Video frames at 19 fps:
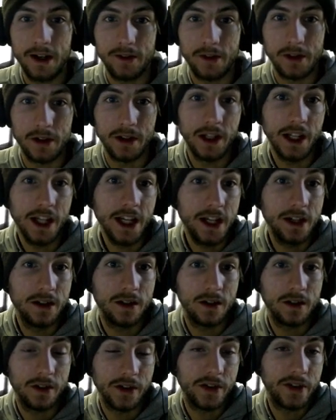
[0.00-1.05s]
and I've got a
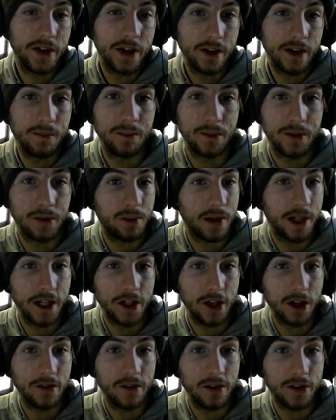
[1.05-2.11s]
lead in Serum just
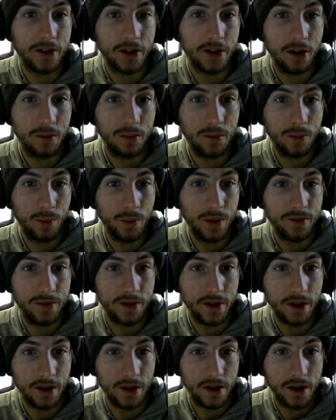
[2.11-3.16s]
playing over the top with
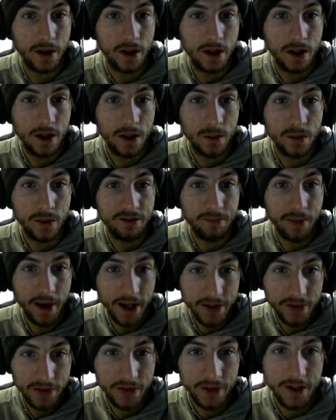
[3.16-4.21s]

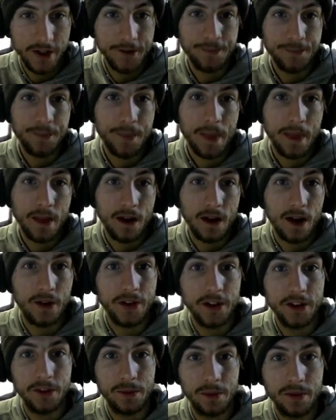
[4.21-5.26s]
bass. I
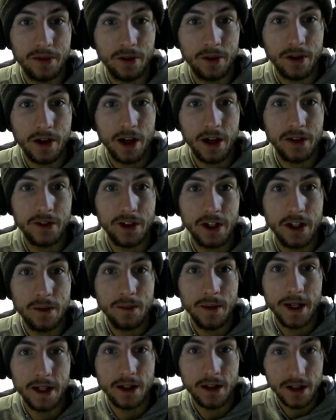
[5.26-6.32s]
said this before, guys. If you're gonna
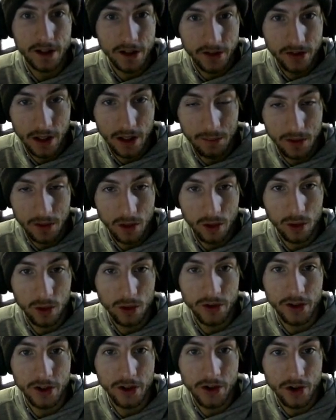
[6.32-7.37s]
make like these type of
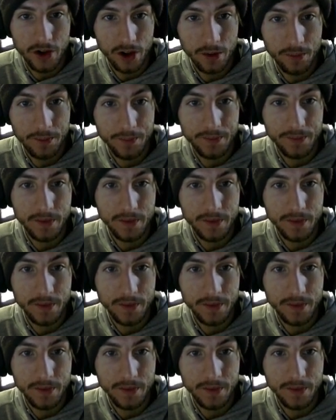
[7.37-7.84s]
chords in a drop,